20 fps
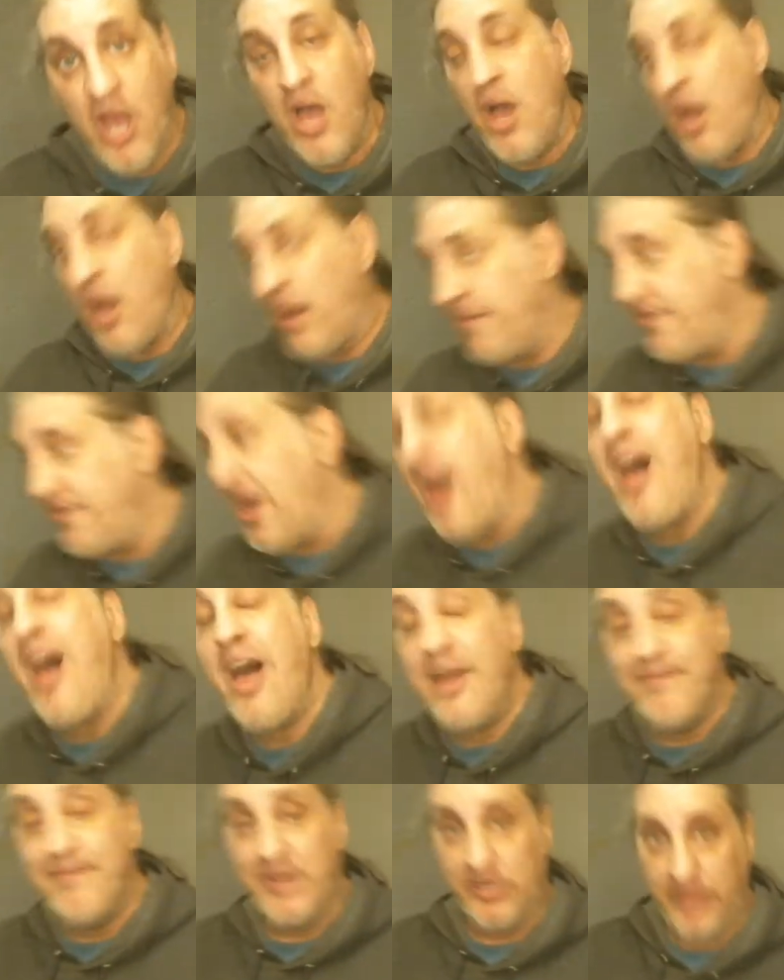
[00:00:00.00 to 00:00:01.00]
of the High
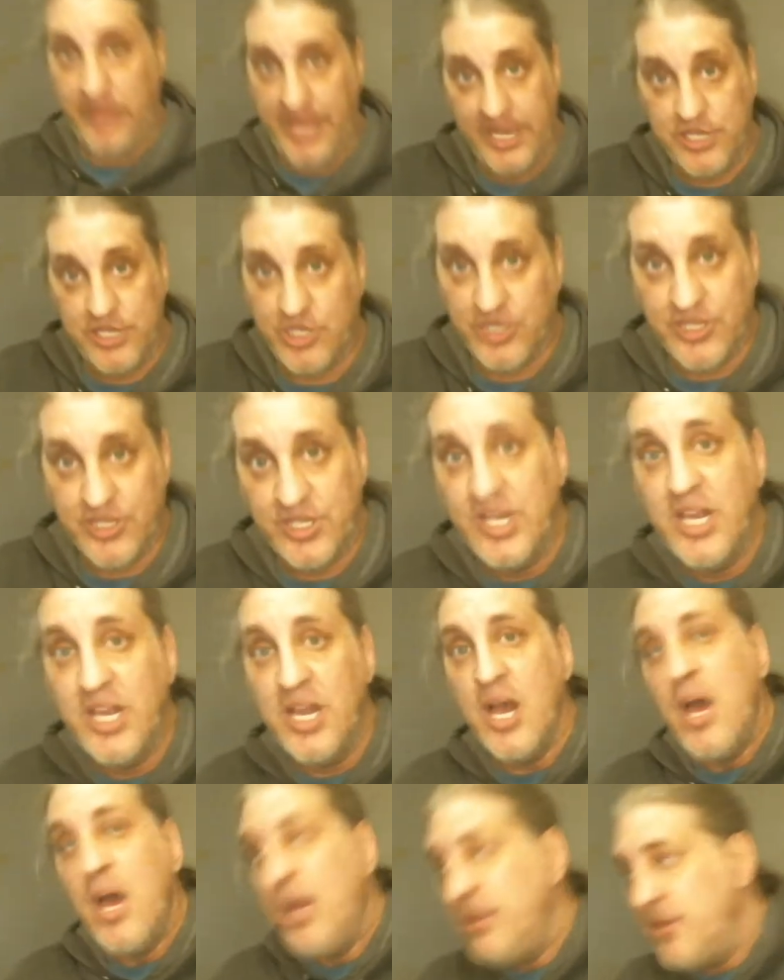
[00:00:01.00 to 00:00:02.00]
Middle Ages,
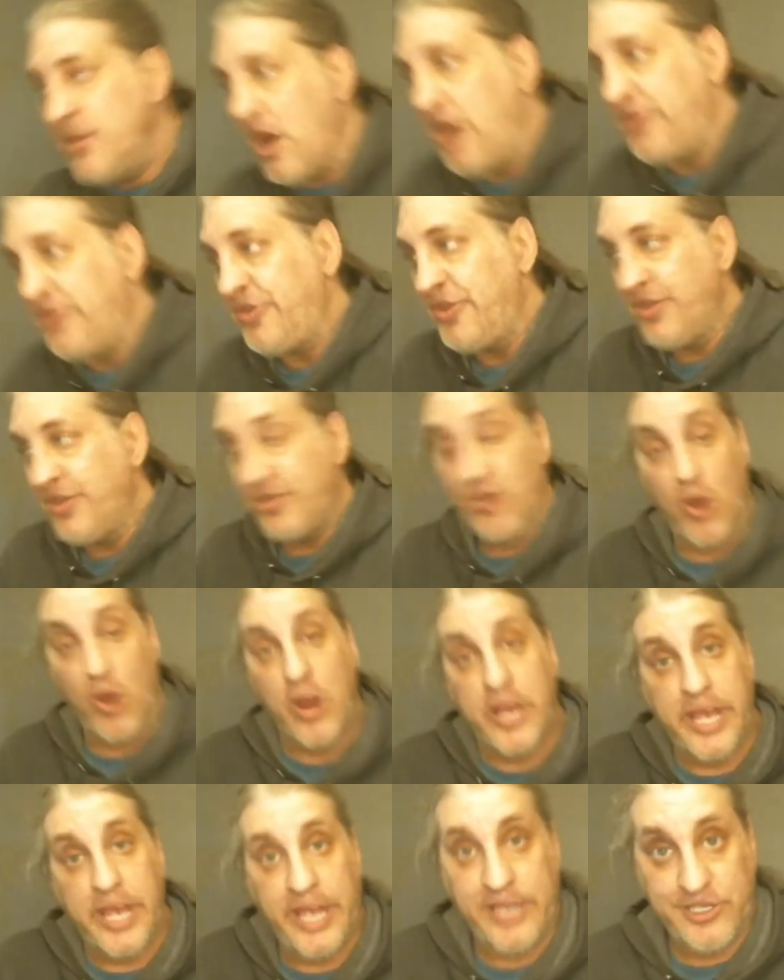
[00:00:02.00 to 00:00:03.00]
not the
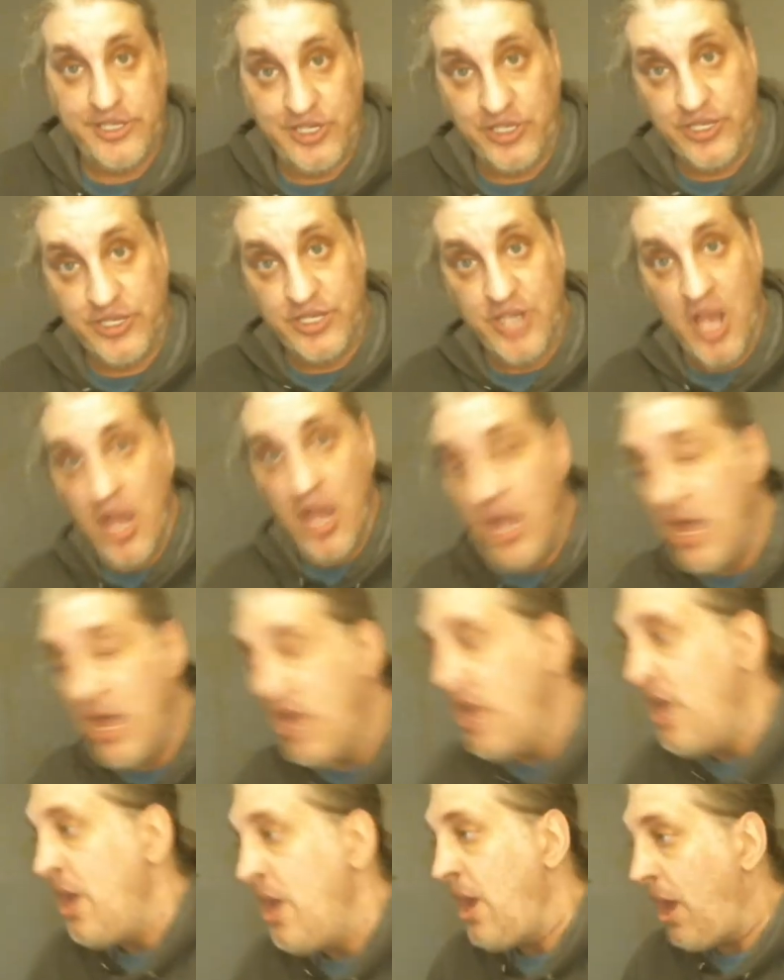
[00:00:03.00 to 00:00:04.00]
Dark Ages.
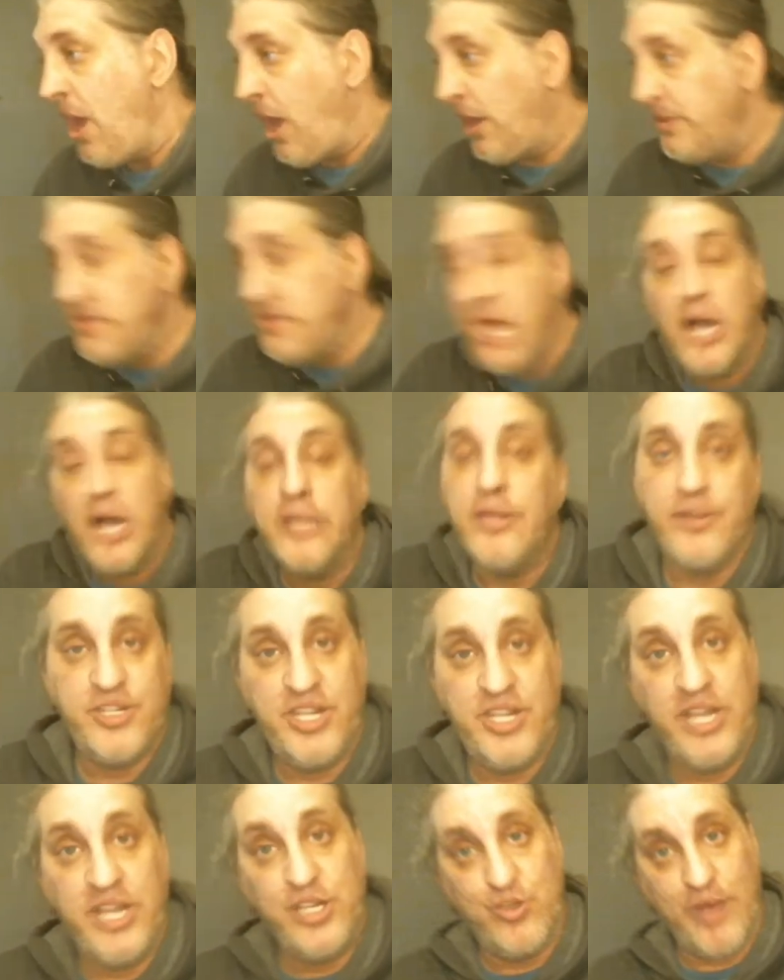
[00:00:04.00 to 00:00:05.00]
None of those
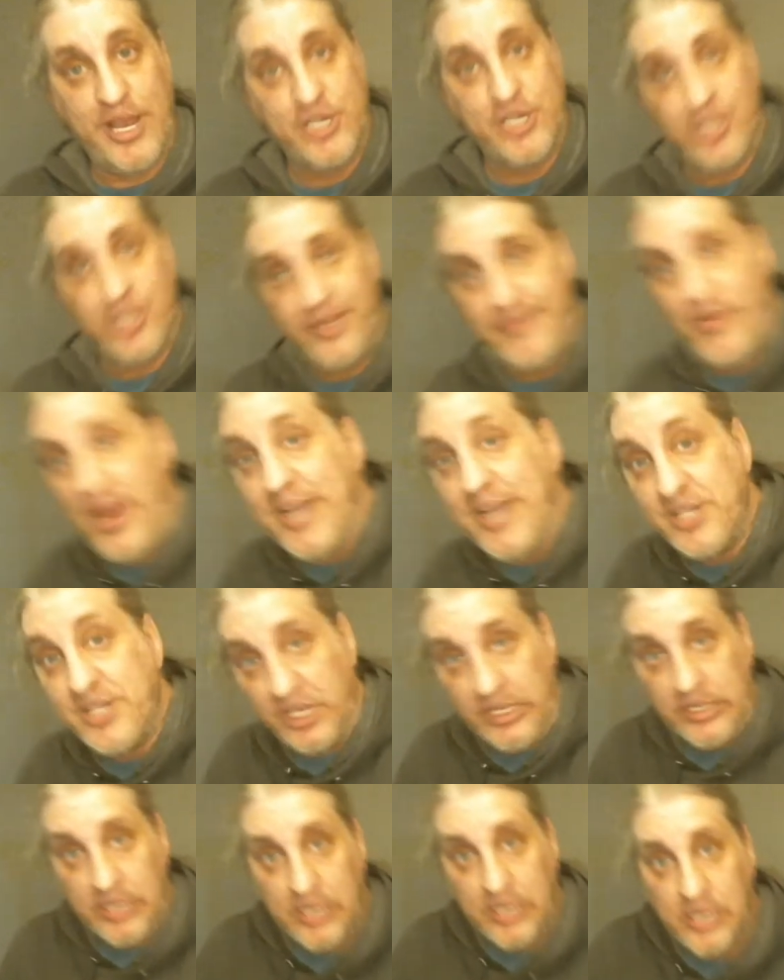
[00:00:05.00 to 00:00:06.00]
things were actually
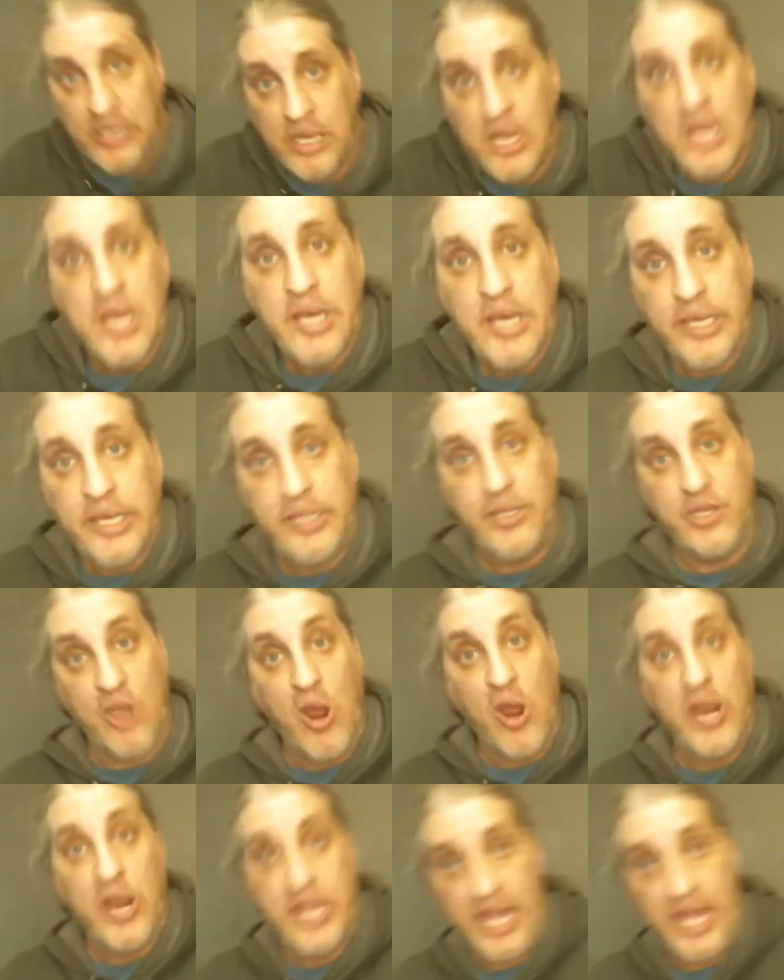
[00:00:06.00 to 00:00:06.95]
present in the Dark